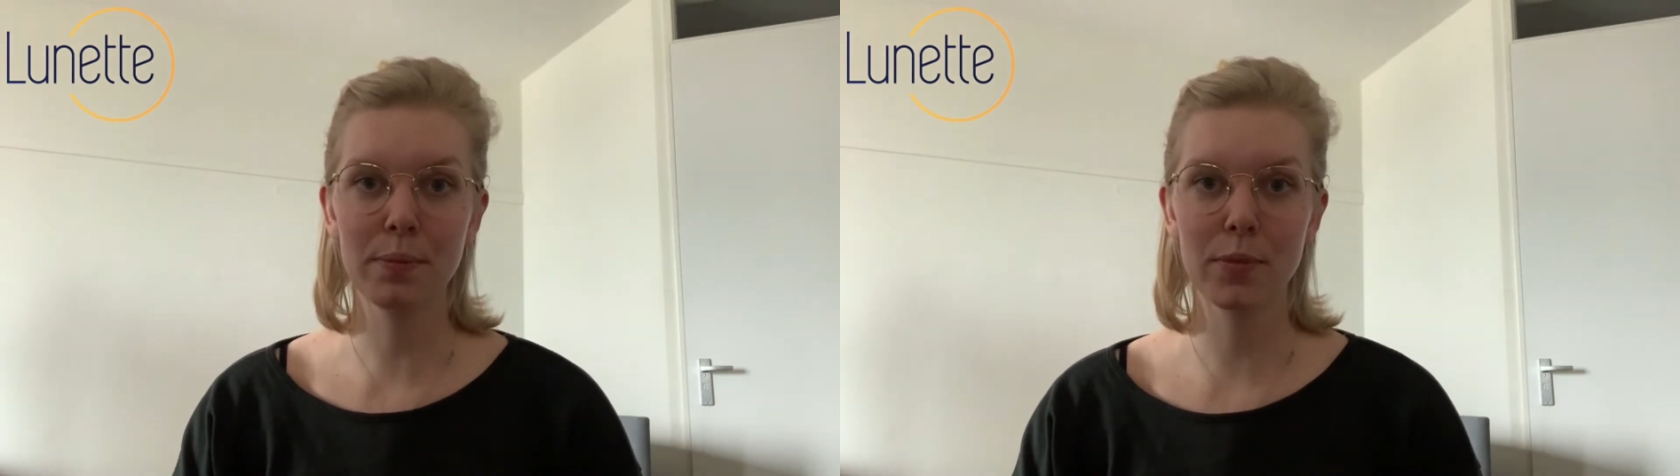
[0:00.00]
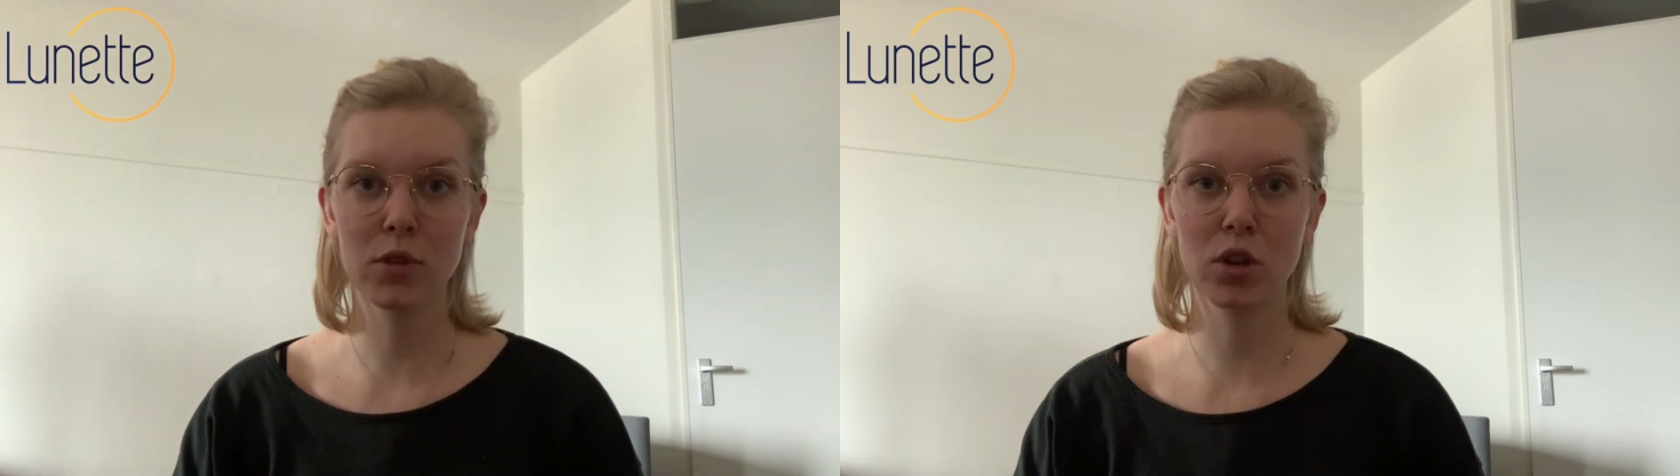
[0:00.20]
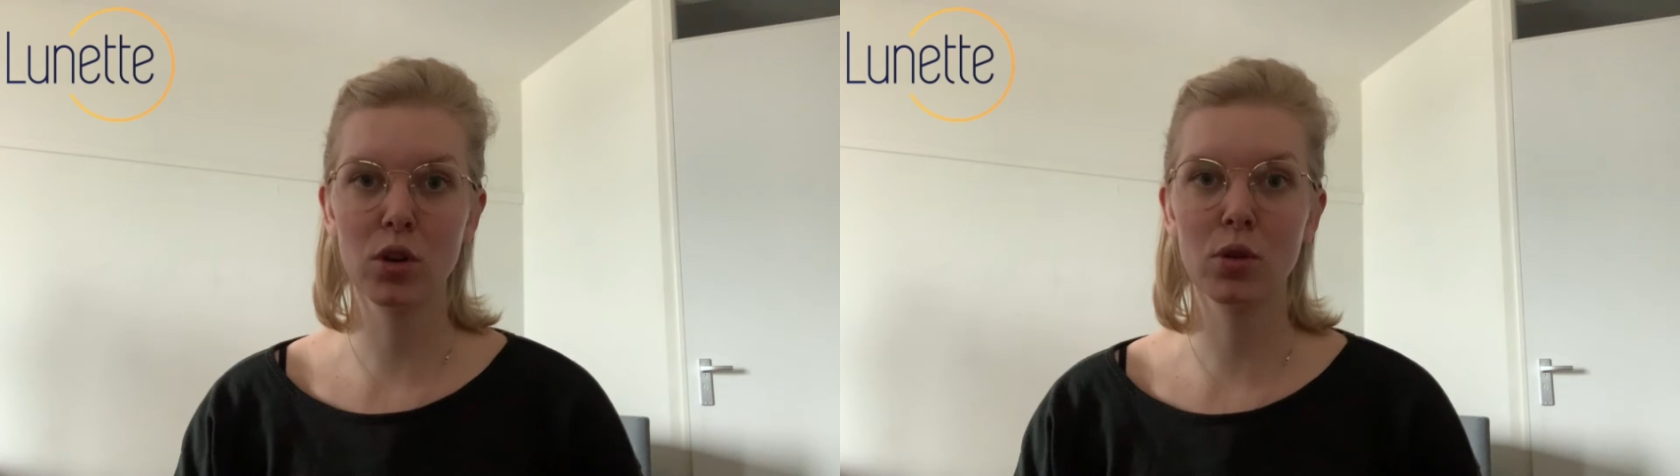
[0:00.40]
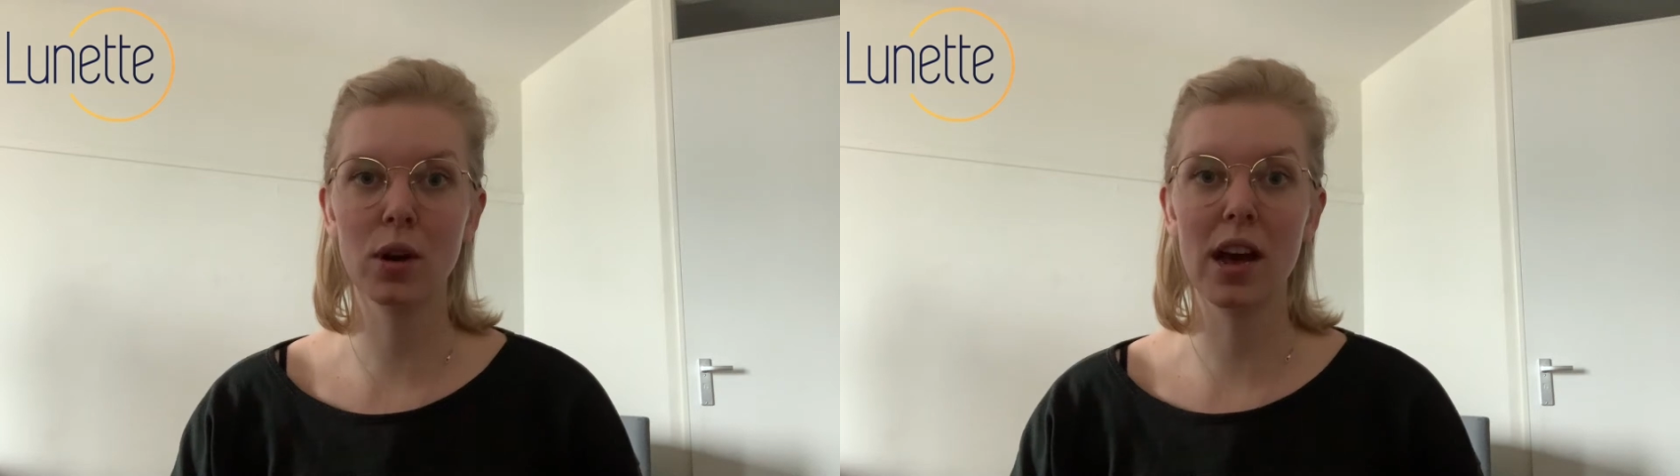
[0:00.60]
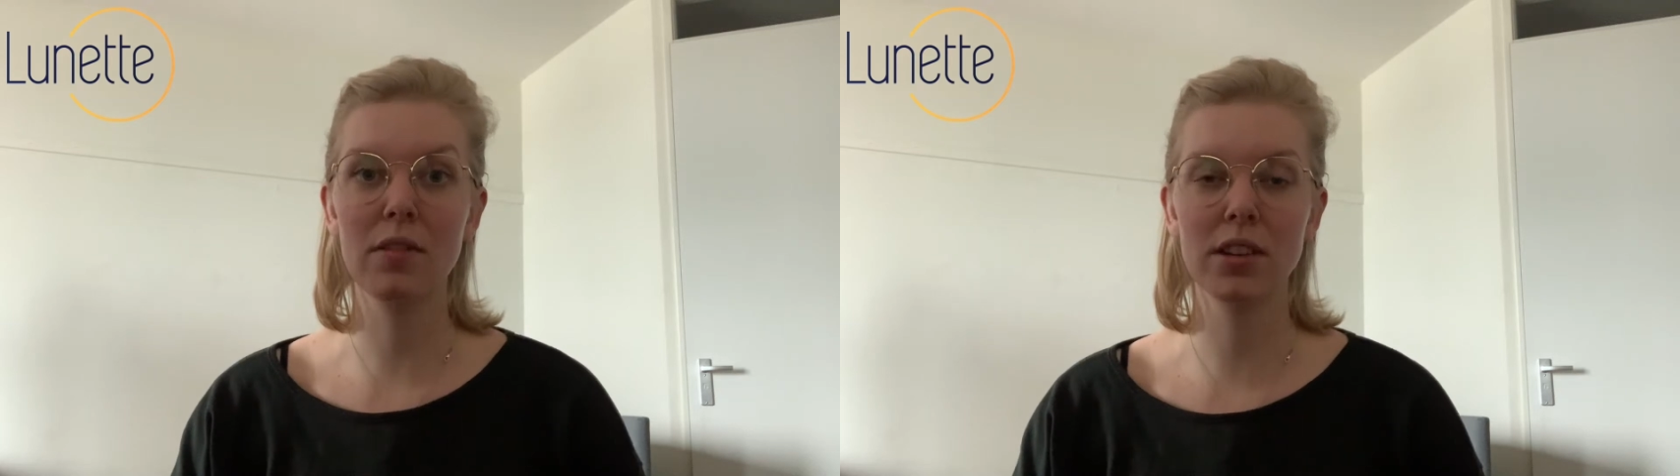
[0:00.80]
so
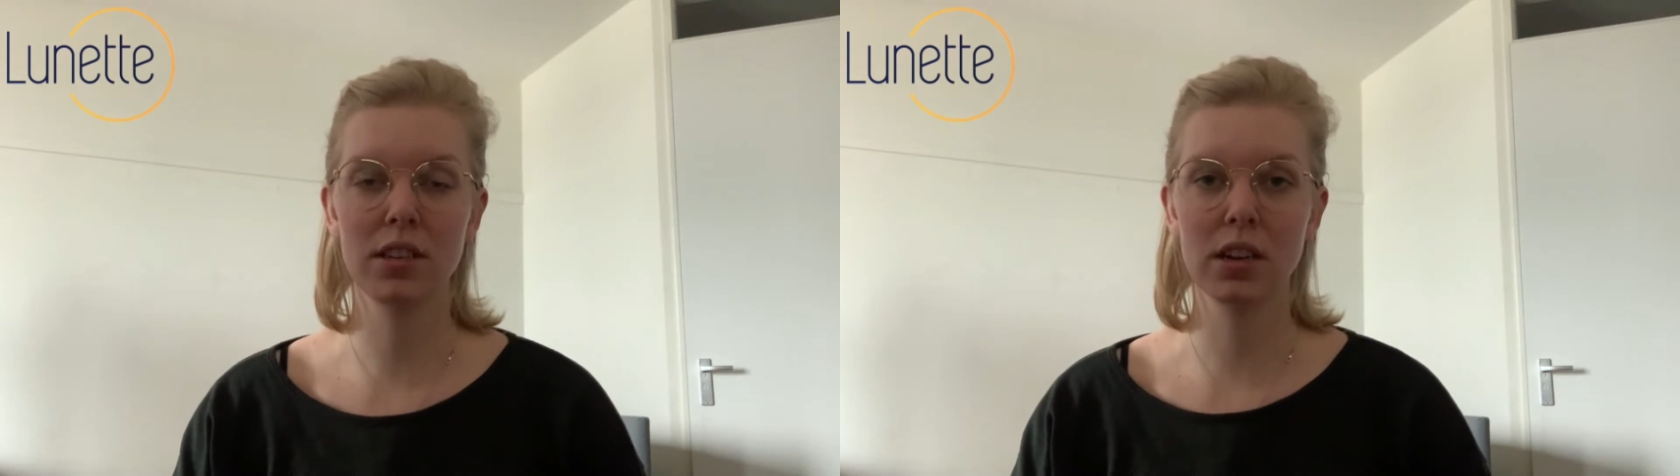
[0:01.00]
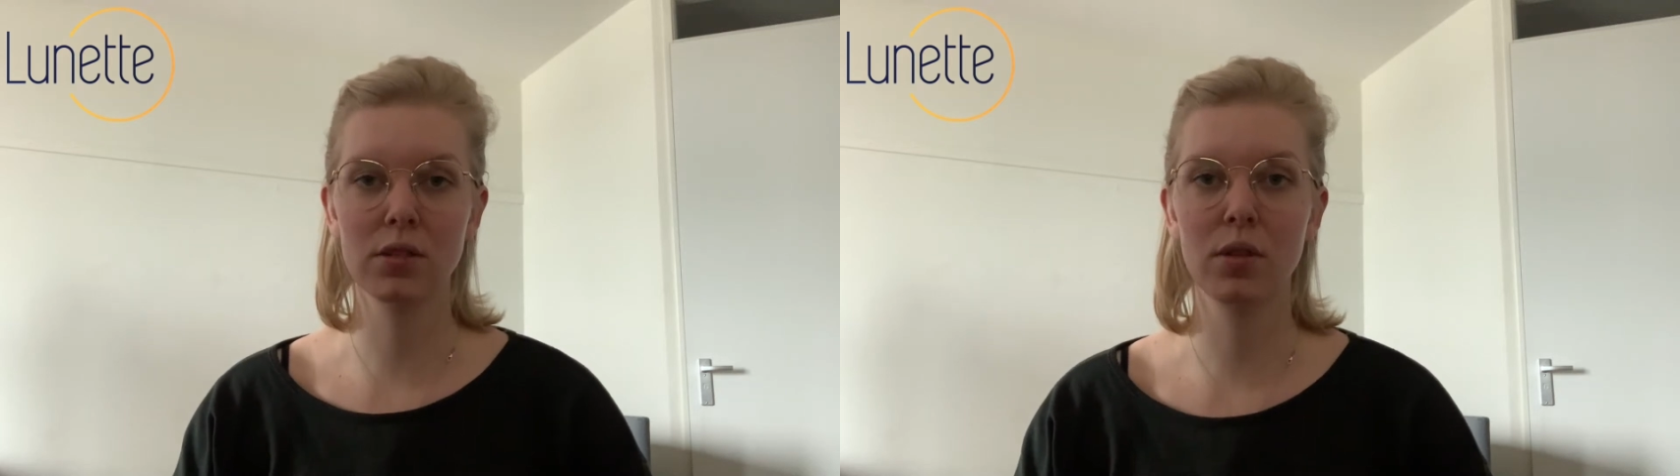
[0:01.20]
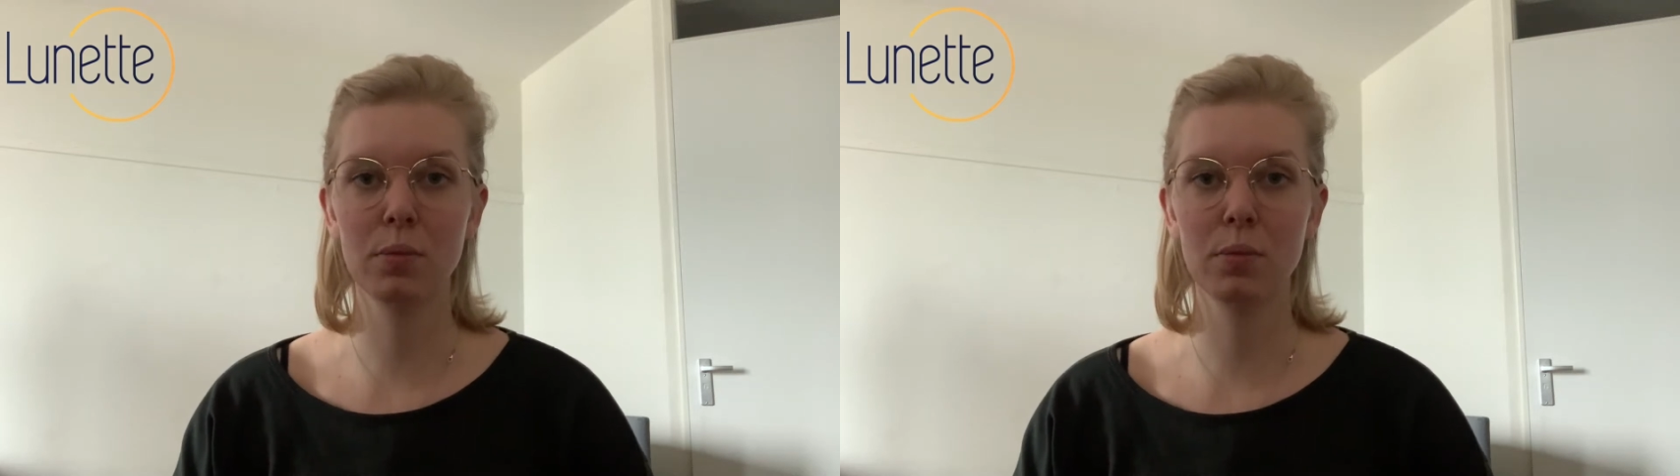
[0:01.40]
every saxophone